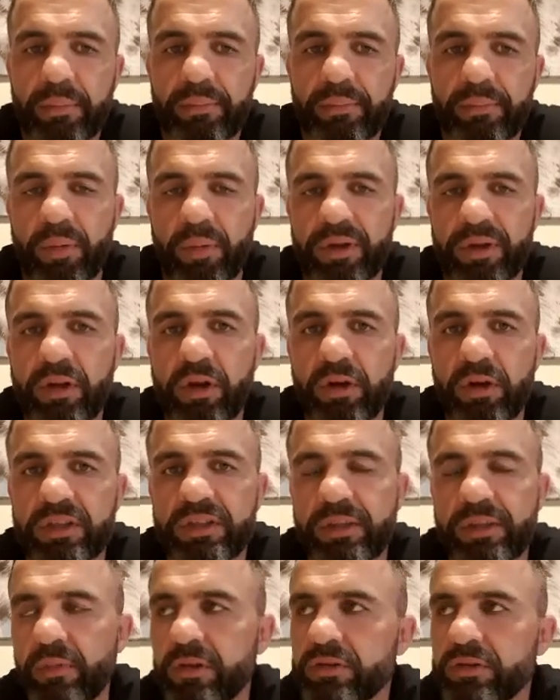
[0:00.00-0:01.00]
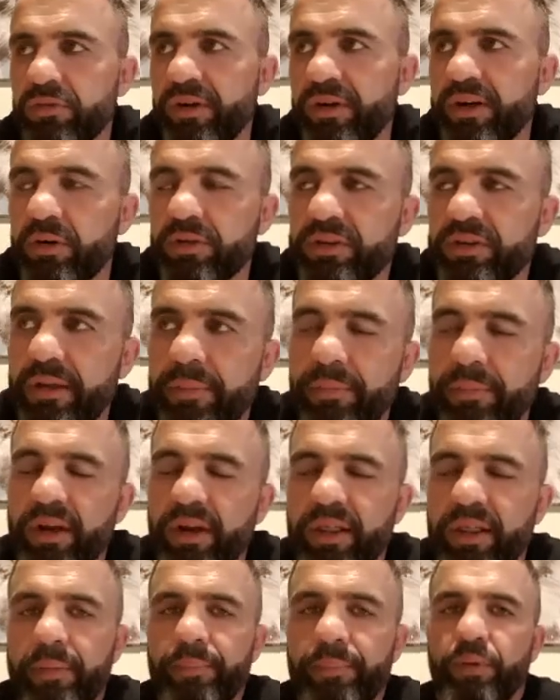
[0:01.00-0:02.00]
But when you look at someone's record, one of
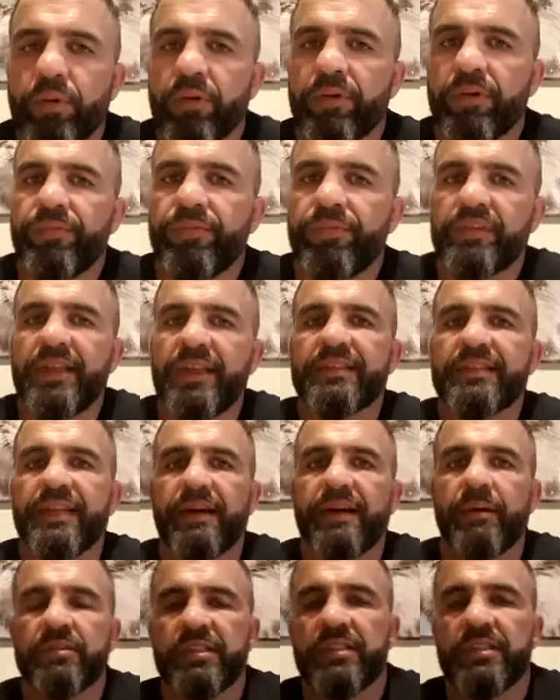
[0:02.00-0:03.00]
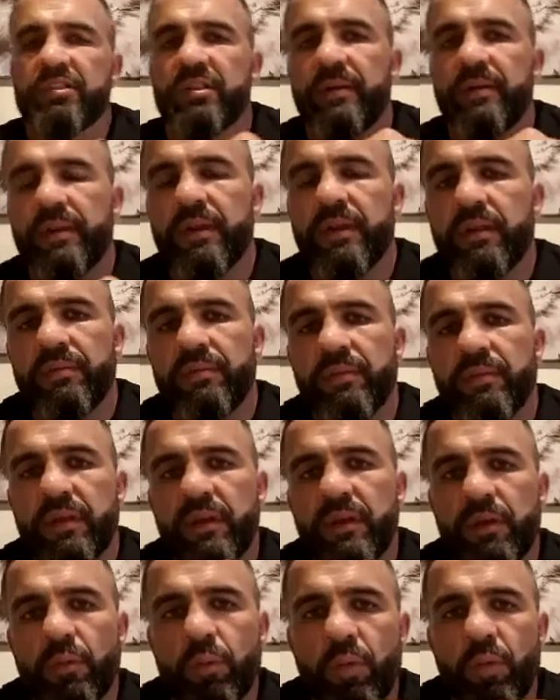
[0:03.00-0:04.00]
the important details is
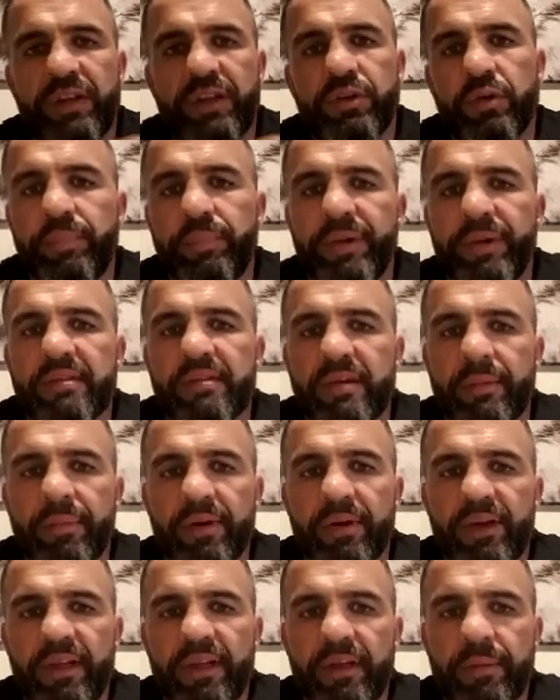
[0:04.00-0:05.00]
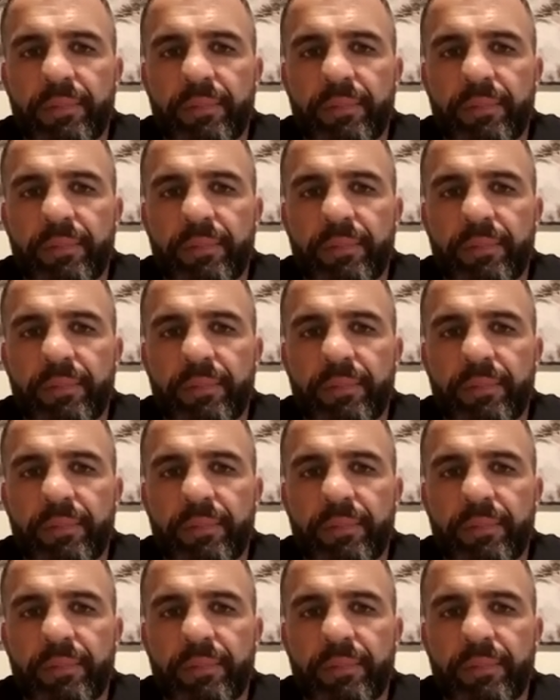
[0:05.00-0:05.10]
when you beat somebody